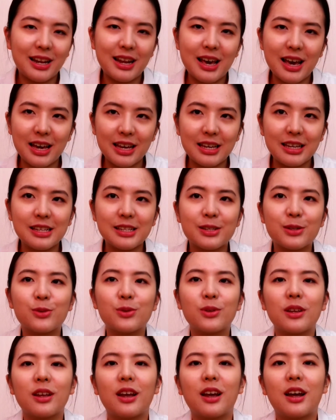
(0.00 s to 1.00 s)

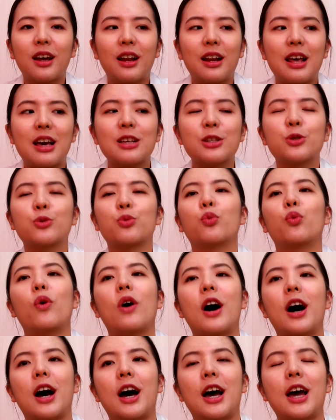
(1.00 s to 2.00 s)
That's
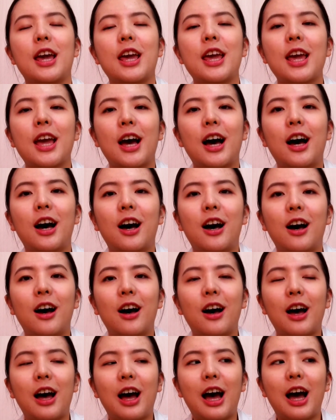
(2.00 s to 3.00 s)
why
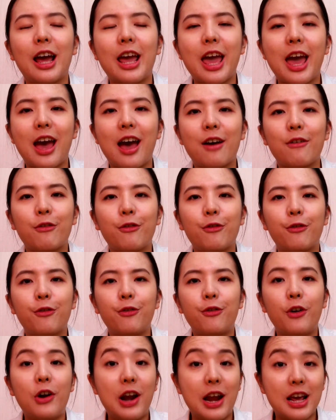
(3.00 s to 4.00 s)
I have
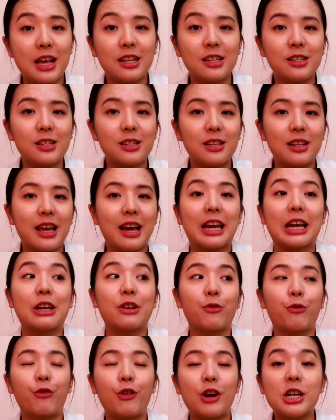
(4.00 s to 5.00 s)
friends like
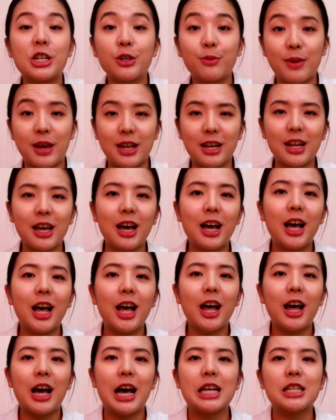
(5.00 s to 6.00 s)
a freshman
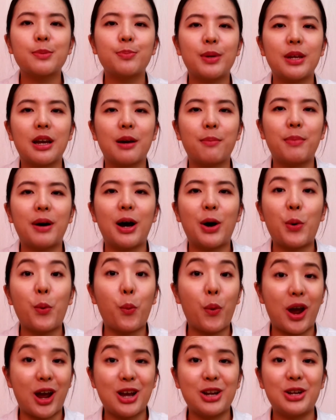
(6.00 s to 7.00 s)
ask me
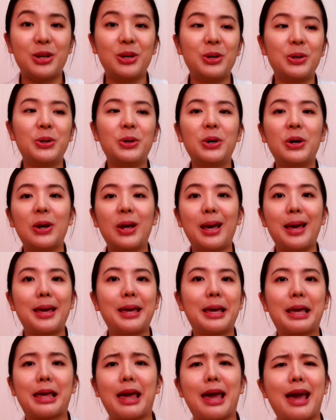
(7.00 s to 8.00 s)
about where to
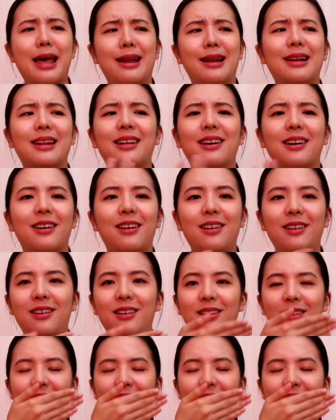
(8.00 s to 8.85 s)
get the